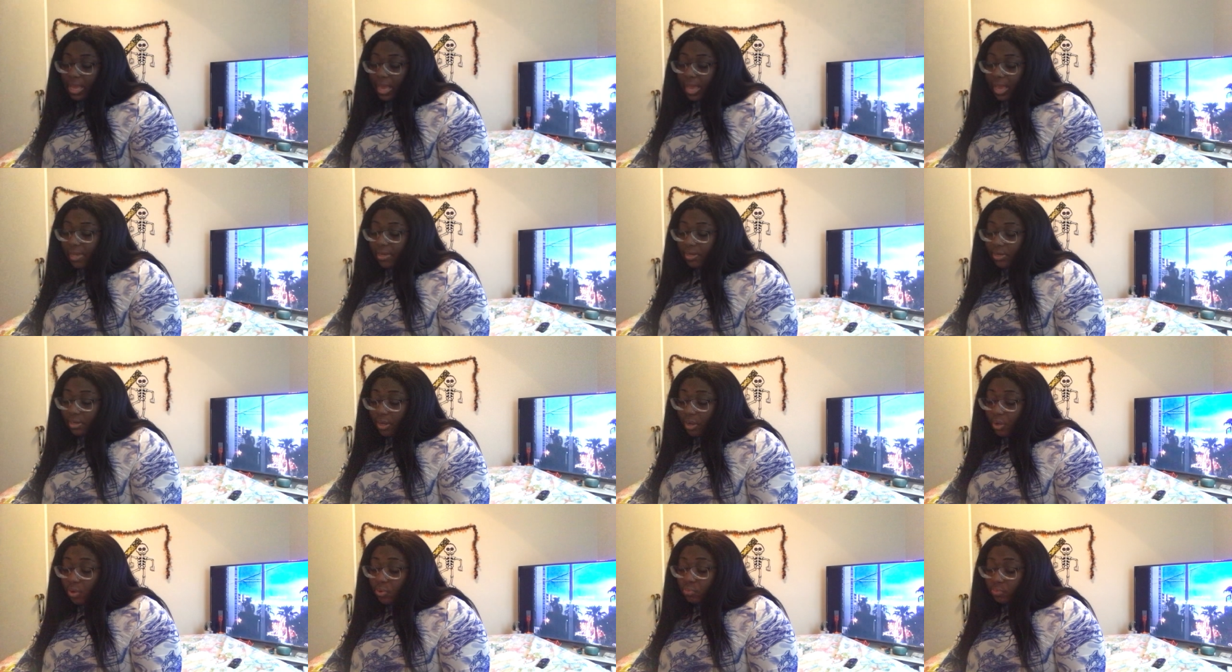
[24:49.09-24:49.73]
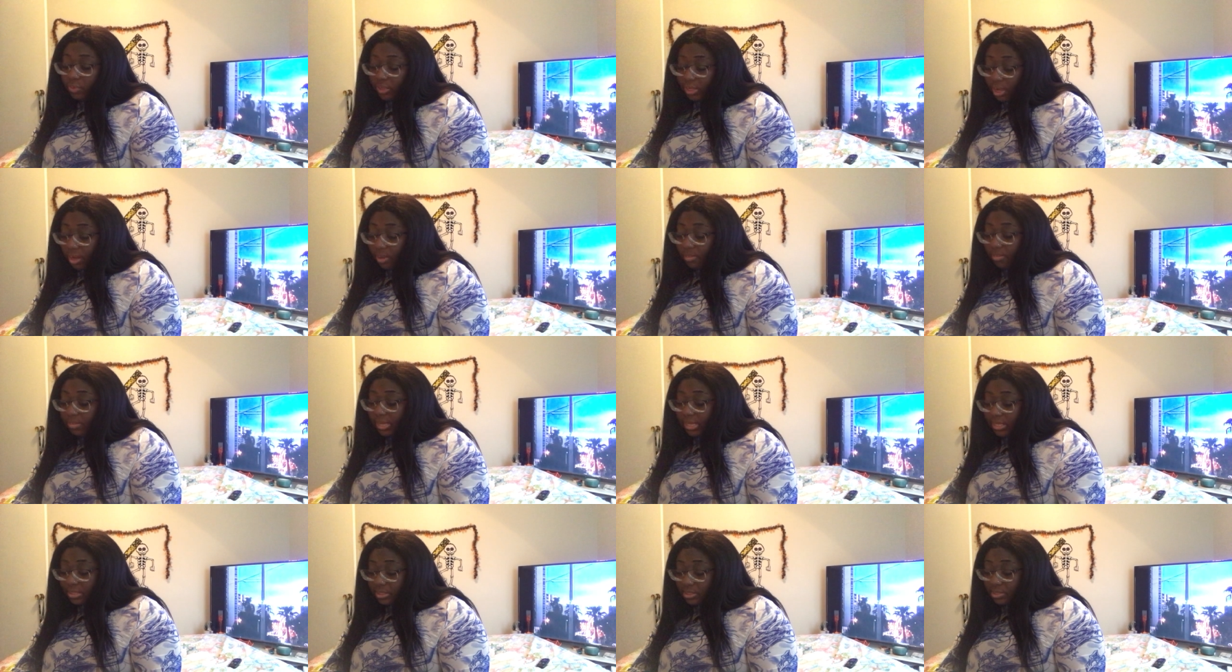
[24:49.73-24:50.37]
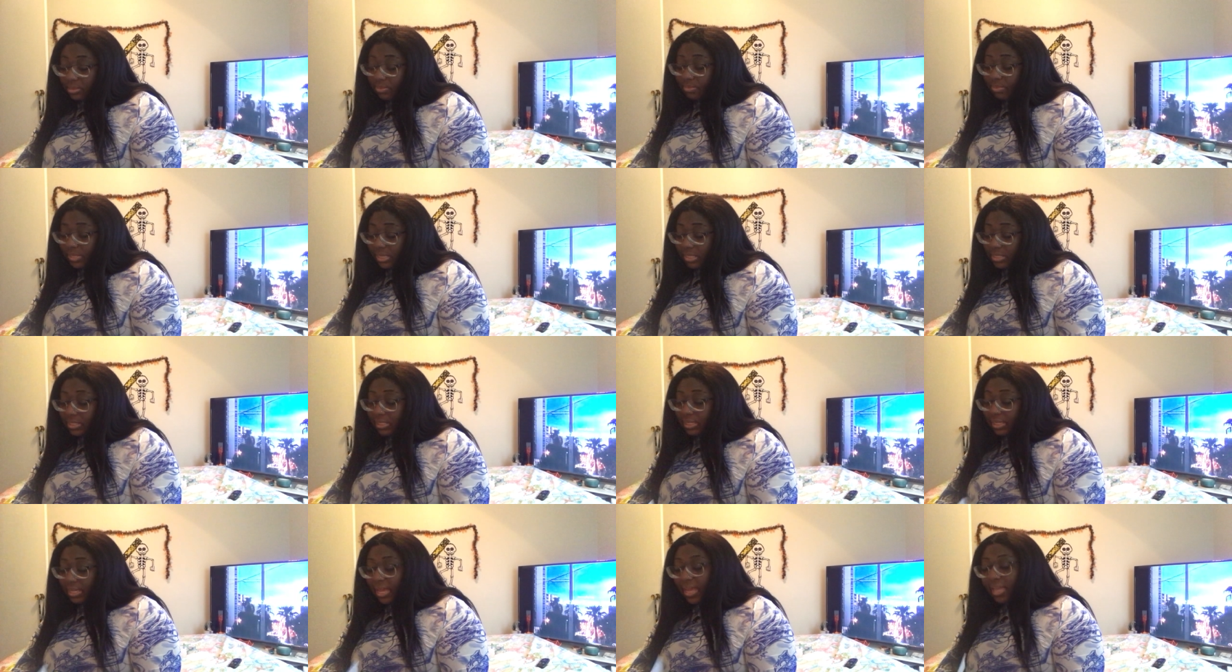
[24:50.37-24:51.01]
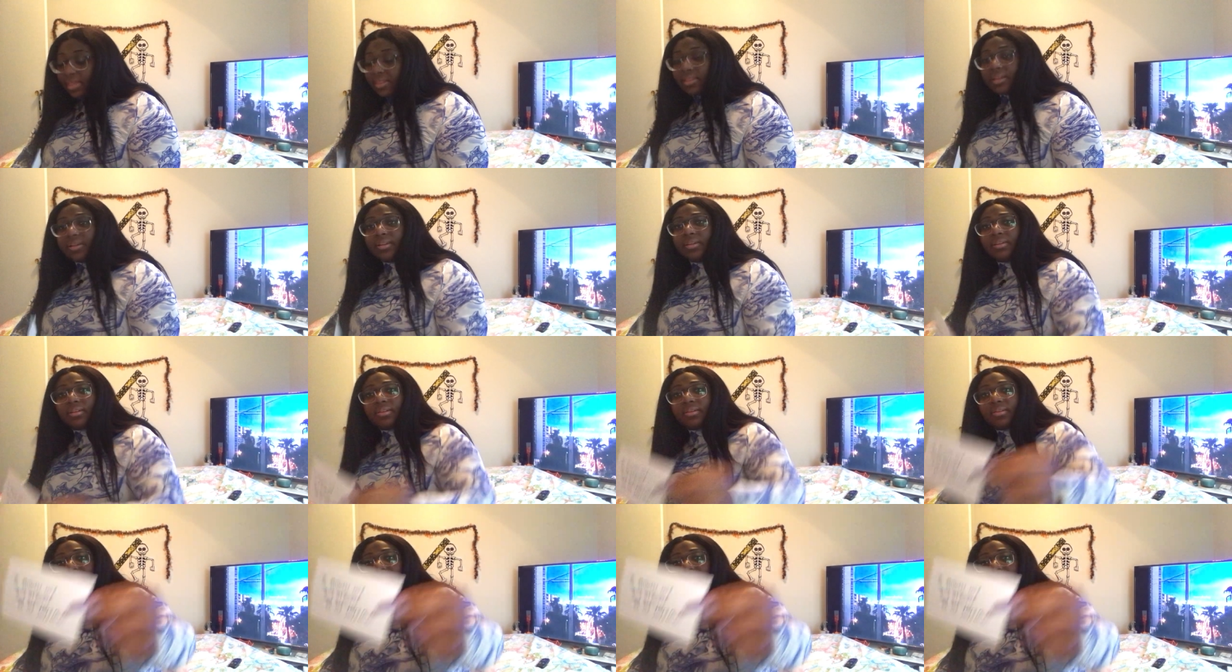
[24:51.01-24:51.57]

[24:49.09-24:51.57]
I know we are meant to be together.